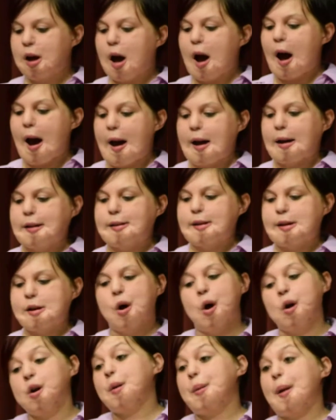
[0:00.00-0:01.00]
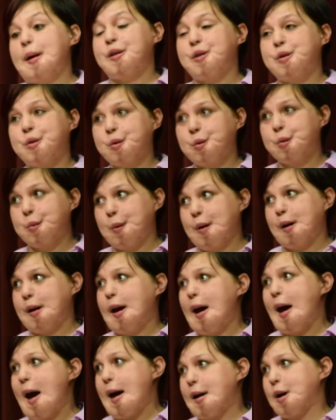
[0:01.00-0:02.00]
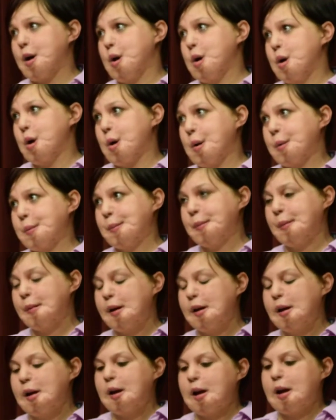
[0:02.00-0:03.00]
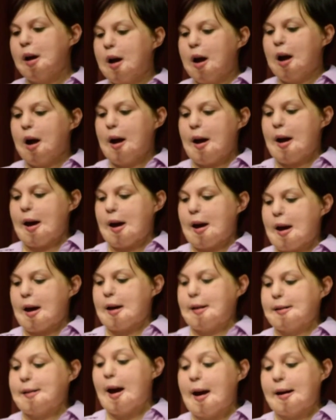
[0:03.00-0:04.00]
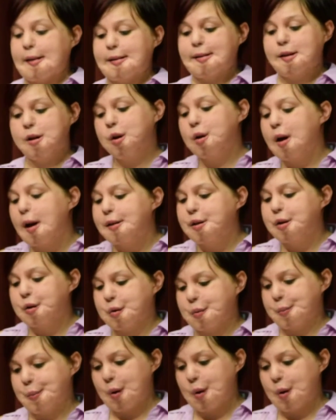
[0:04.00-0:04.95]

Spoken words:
I did all of my schoolwork at home, and I still got to go to